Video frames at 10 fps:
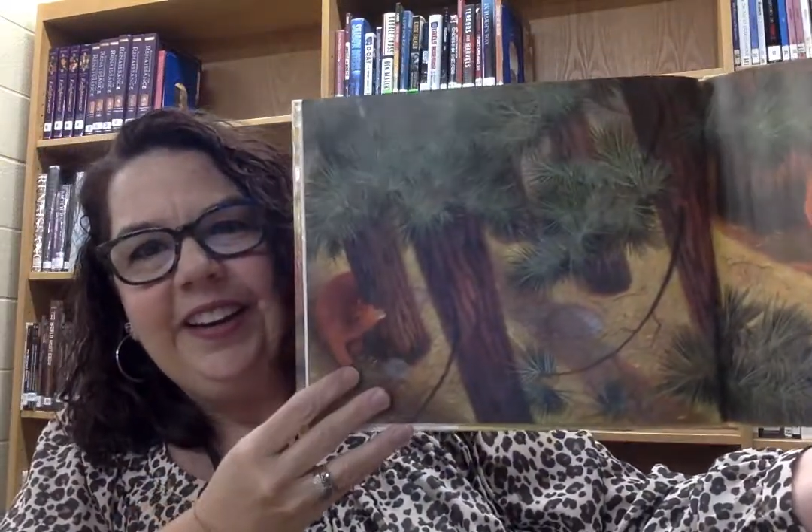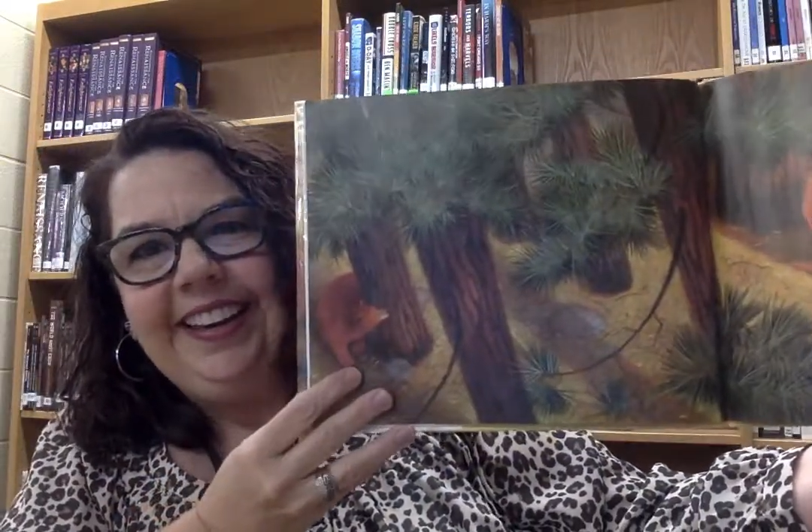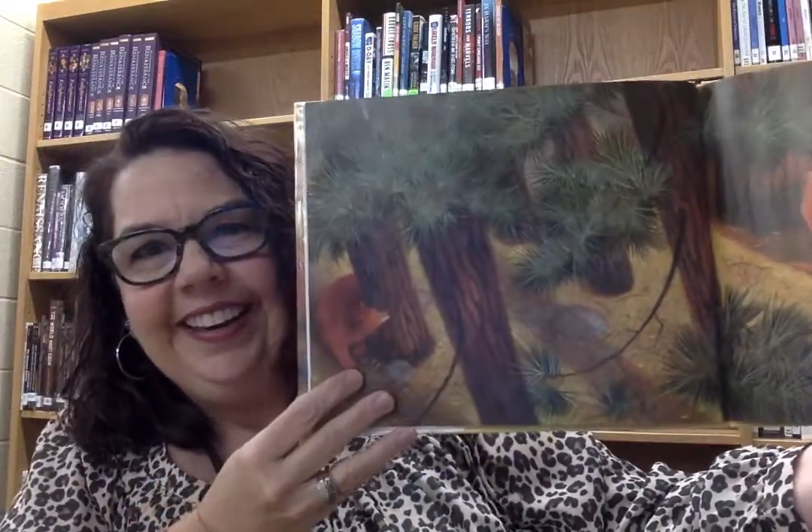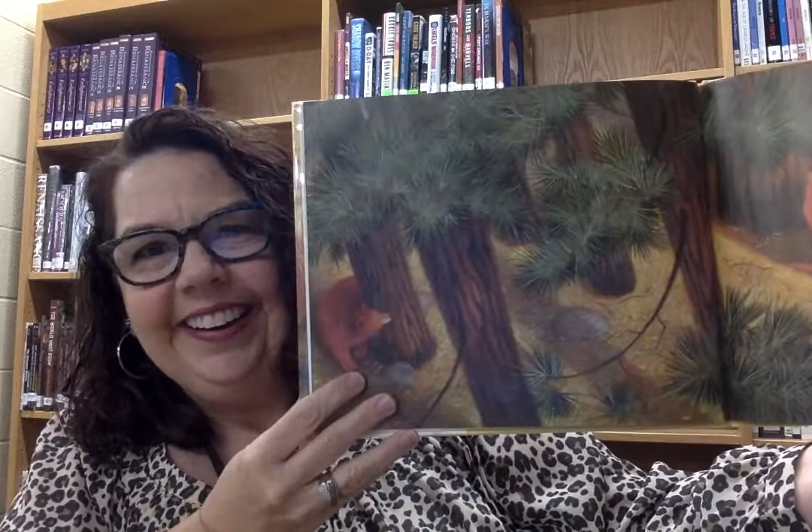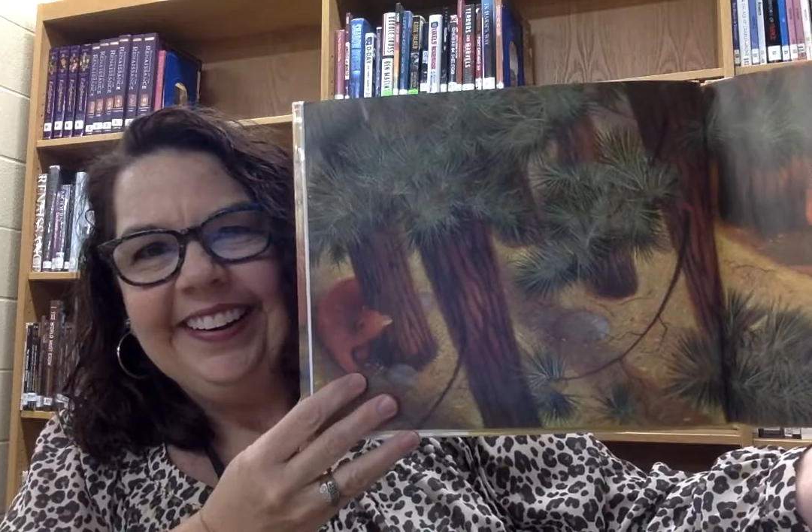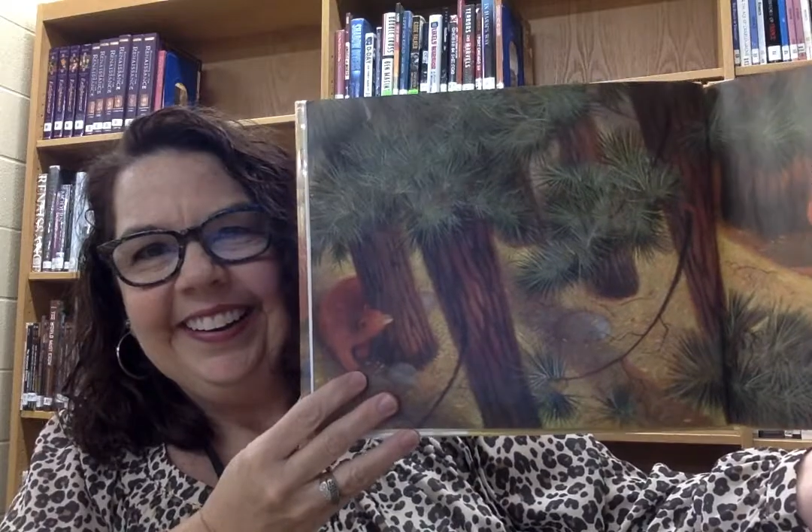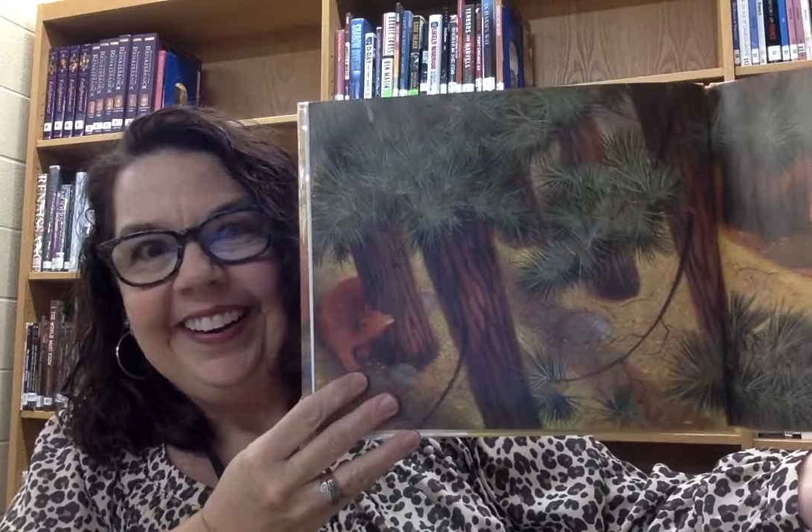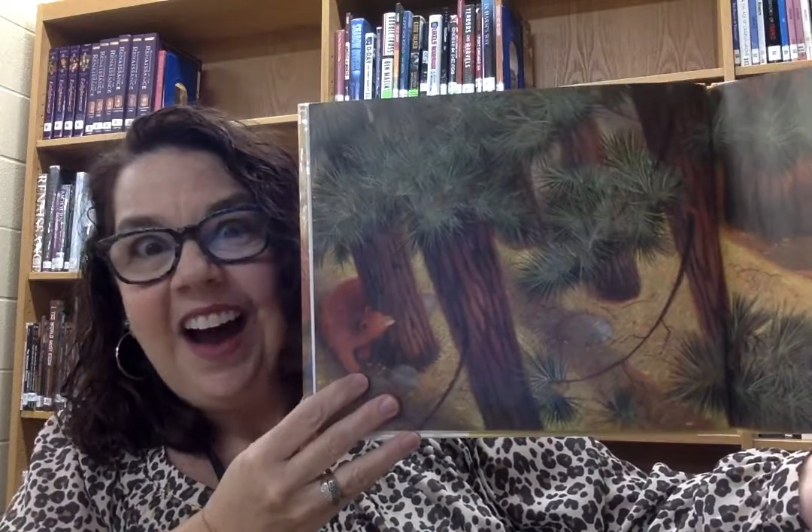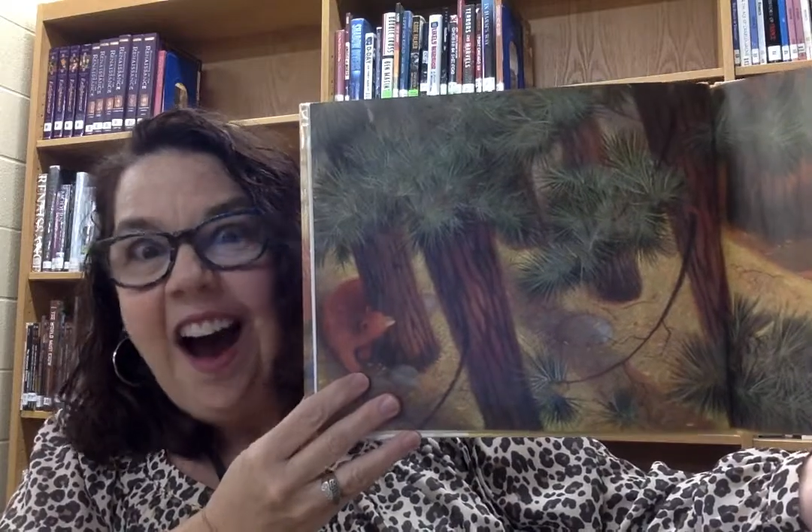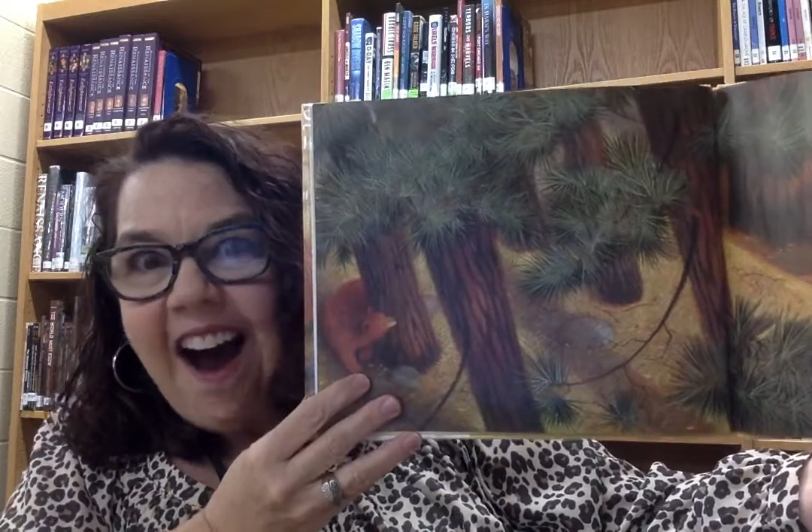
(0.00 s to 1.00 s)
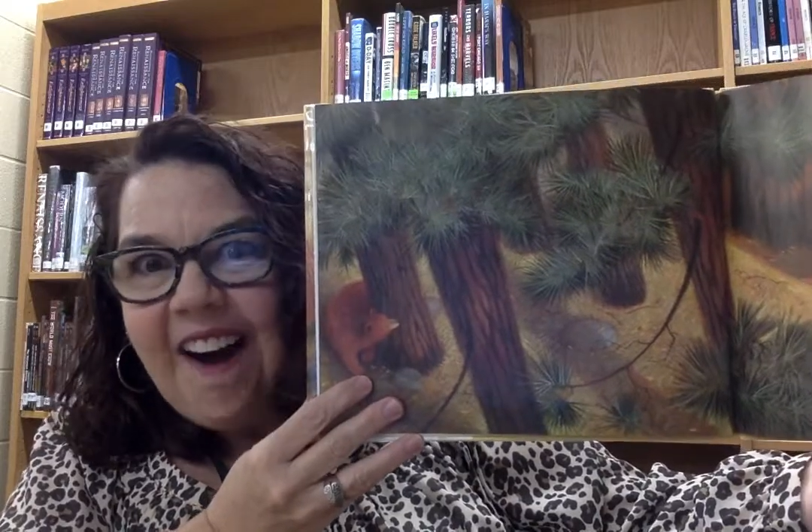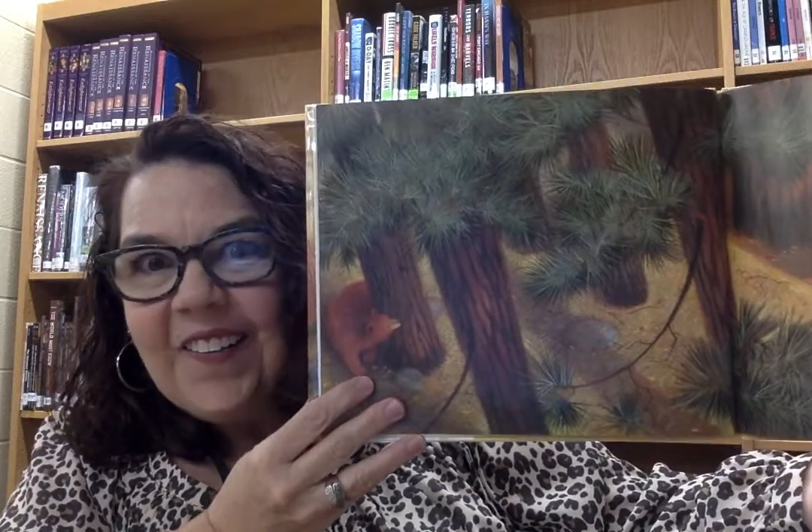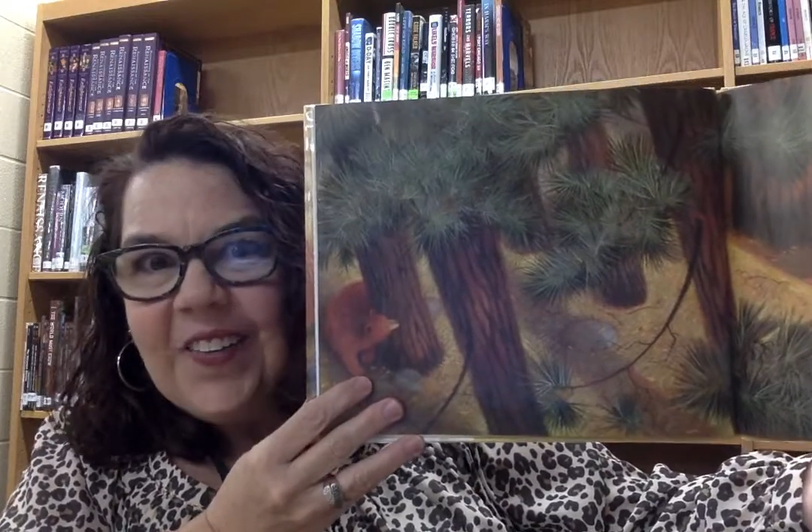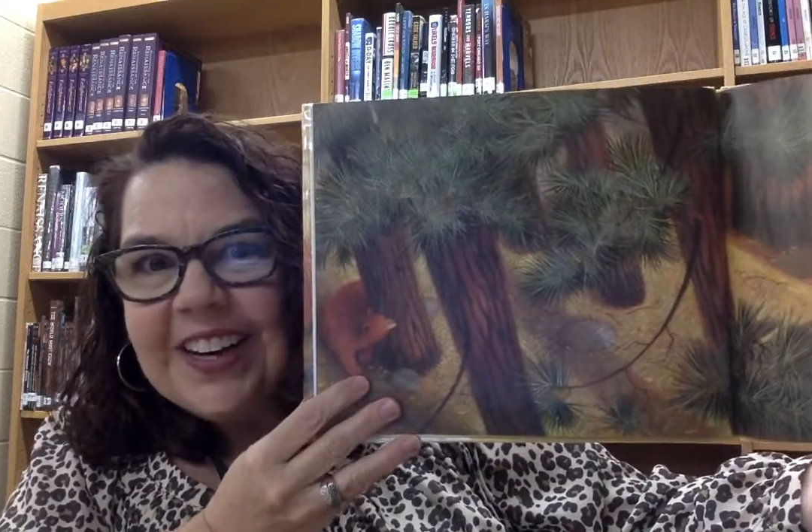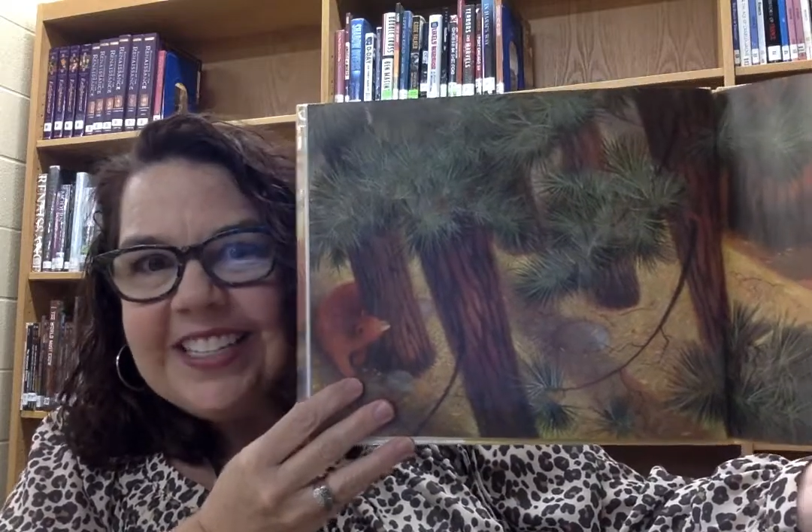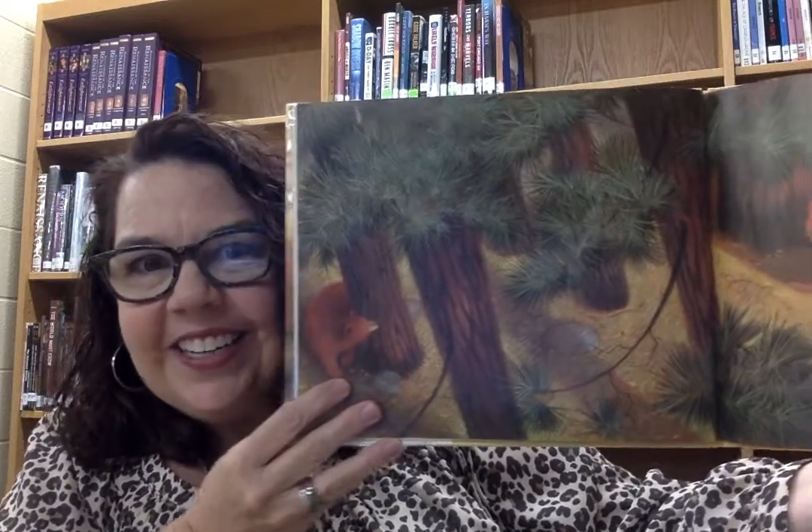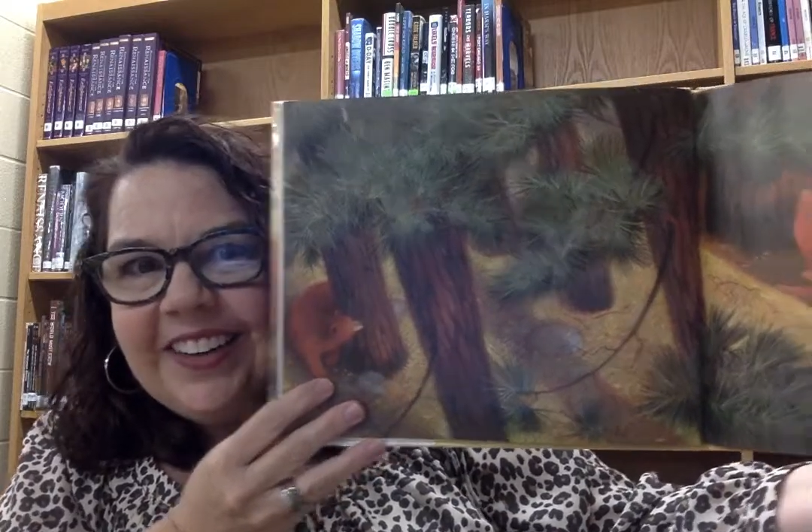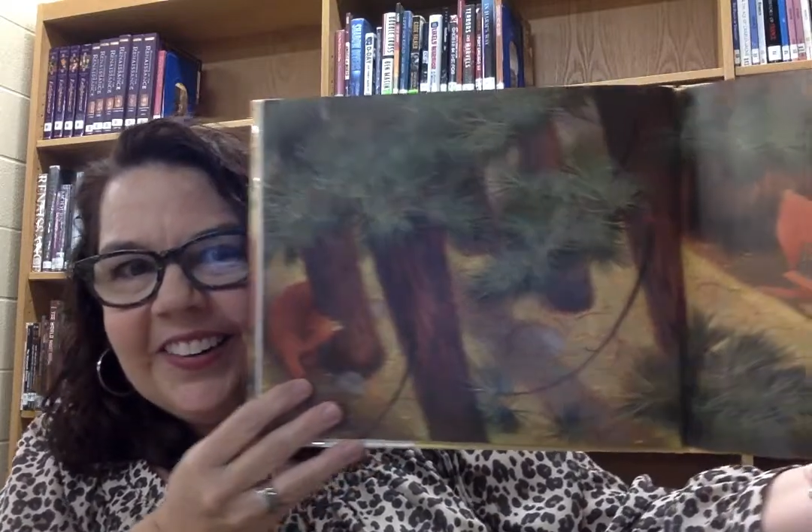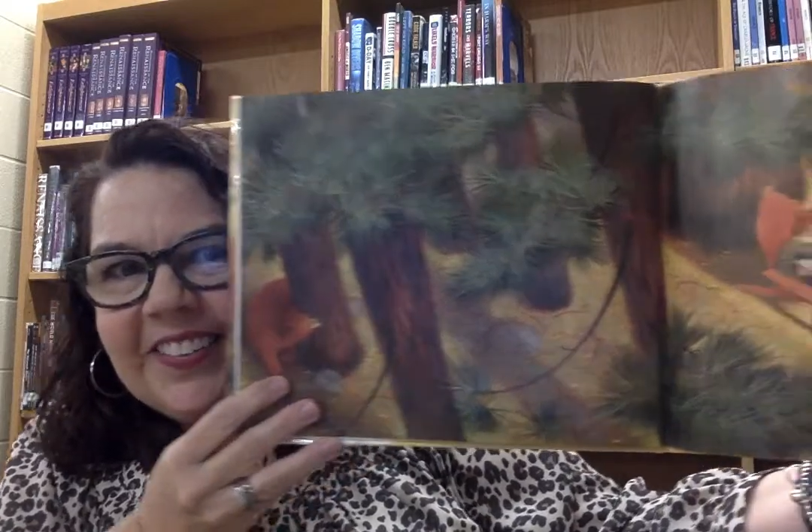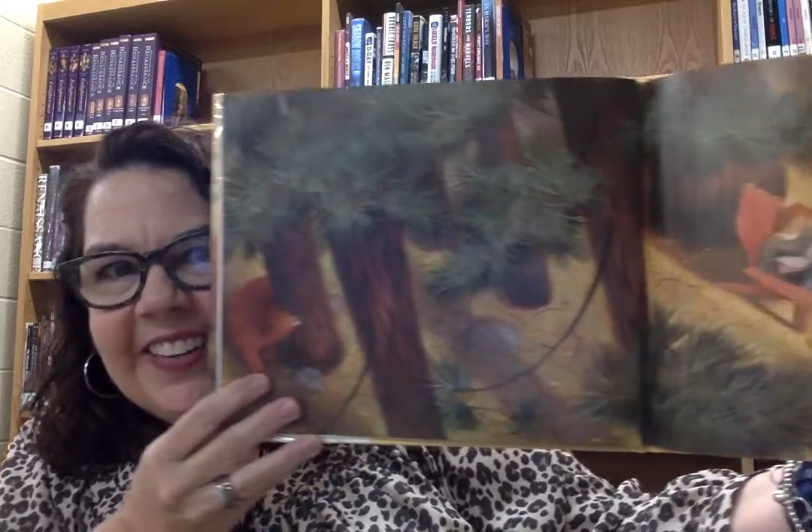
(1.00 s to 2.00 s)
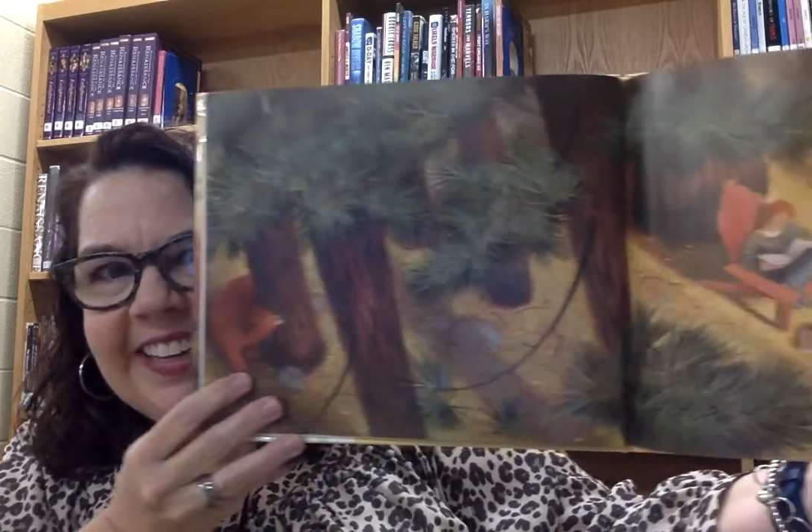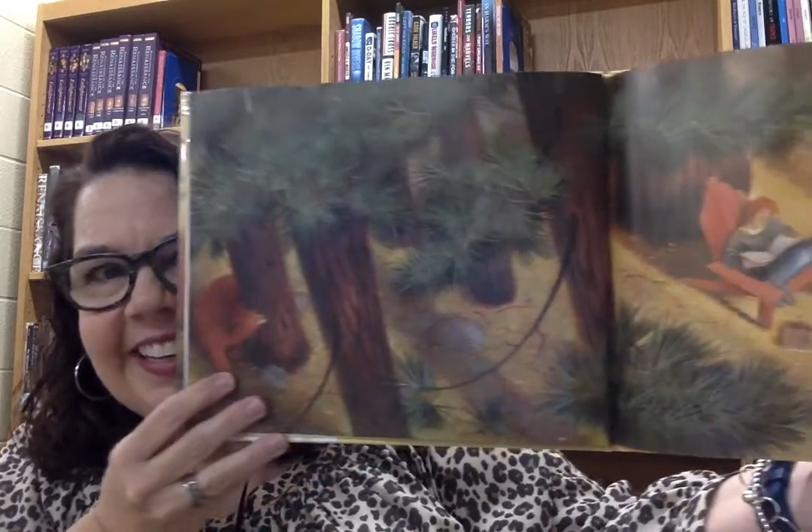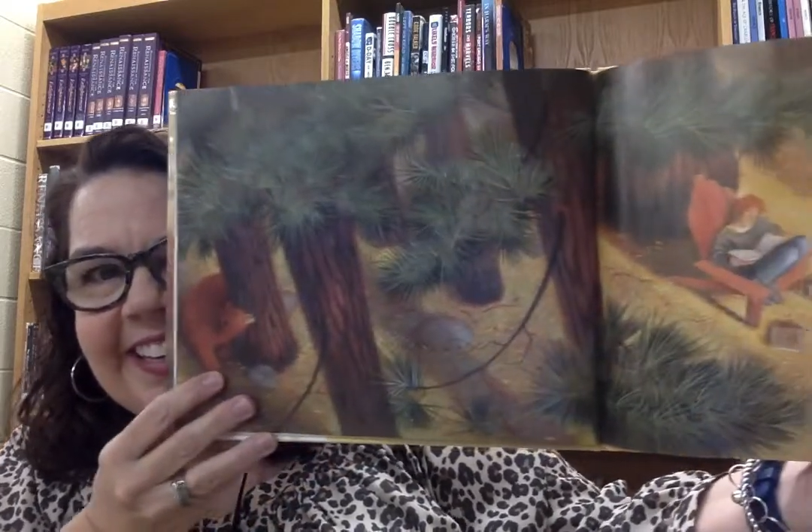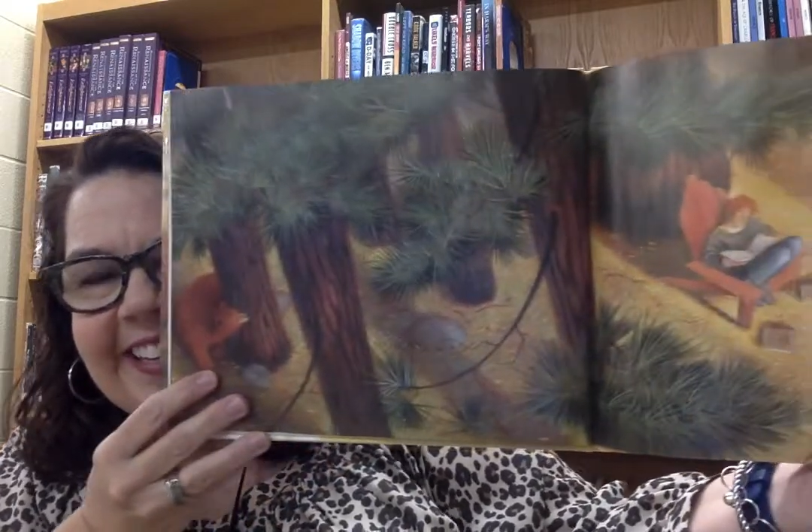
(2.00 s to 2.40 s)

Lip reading: here watching her read.